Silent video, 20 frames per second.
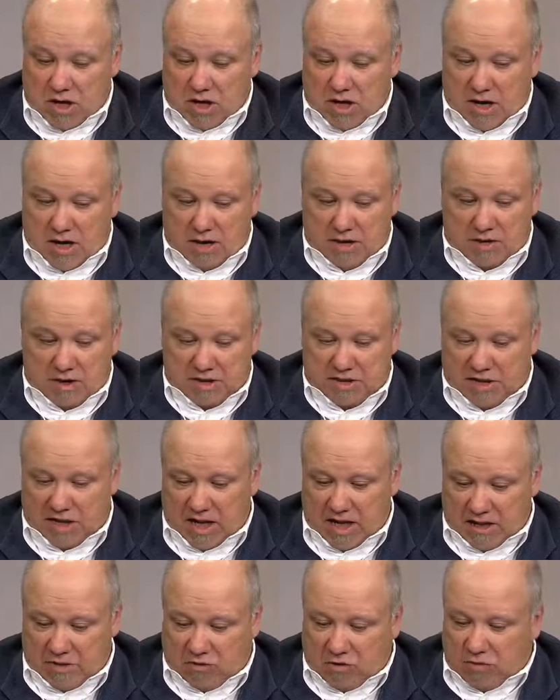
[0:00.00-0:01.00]
a
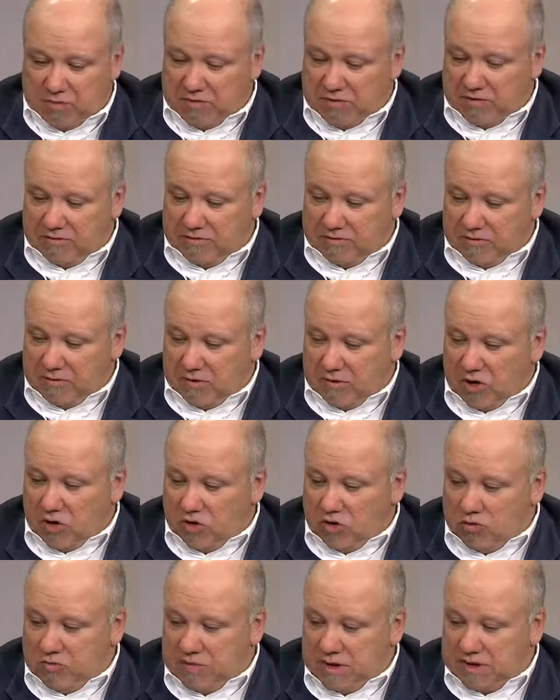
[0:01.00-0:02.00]
select group of
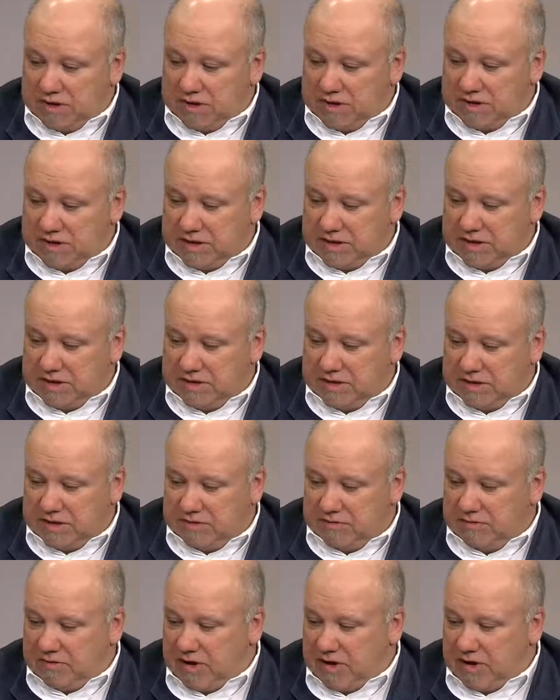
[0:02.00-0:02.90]
local businesses,